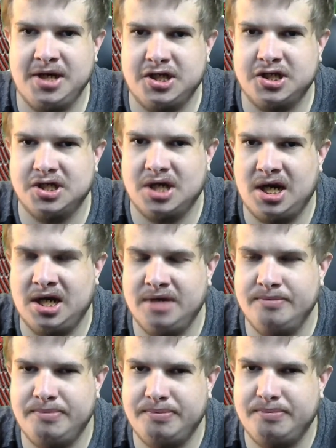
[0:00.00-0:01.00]
Um,
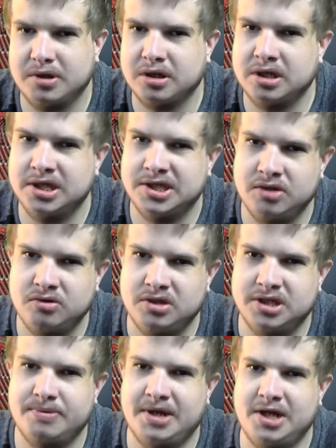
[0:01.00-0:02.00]
consider it's played
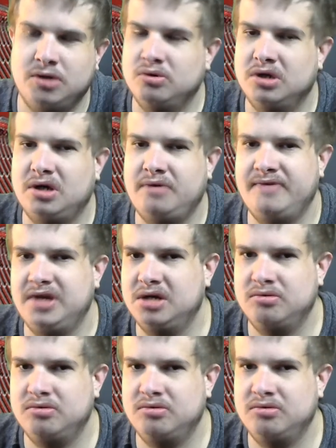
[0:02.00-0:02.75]
all over Europe.